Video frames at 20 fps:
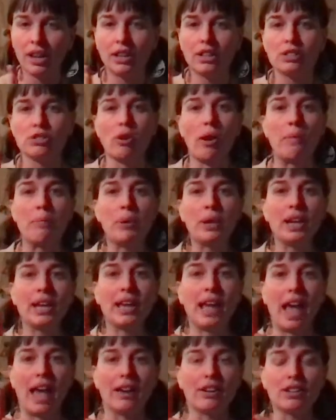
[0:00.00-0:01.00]
So I'm putting
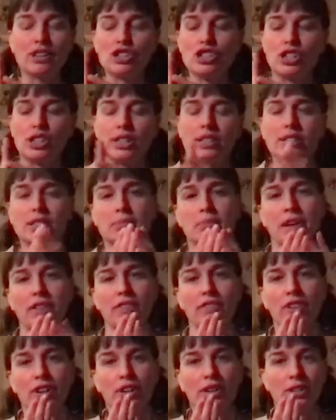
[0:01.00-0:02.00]
energy into my
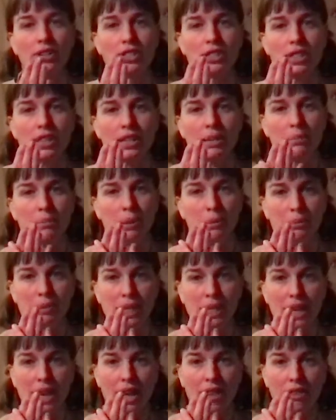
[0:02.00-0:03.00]
fingers to keep them
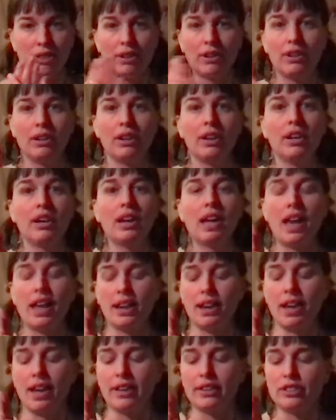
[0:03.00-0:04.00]
together and
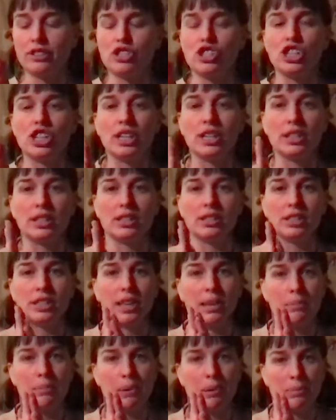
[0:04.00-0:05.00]
energy into
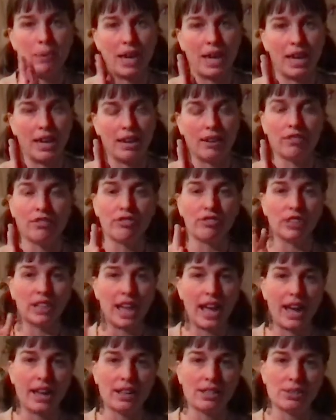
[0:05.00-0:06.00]
keeping my hand
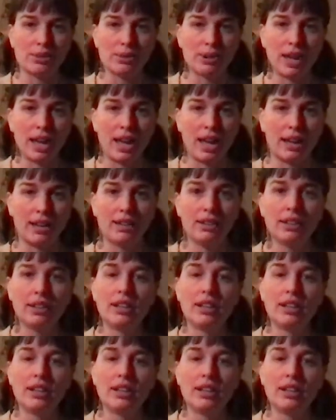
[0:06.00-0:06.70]
flat, okay?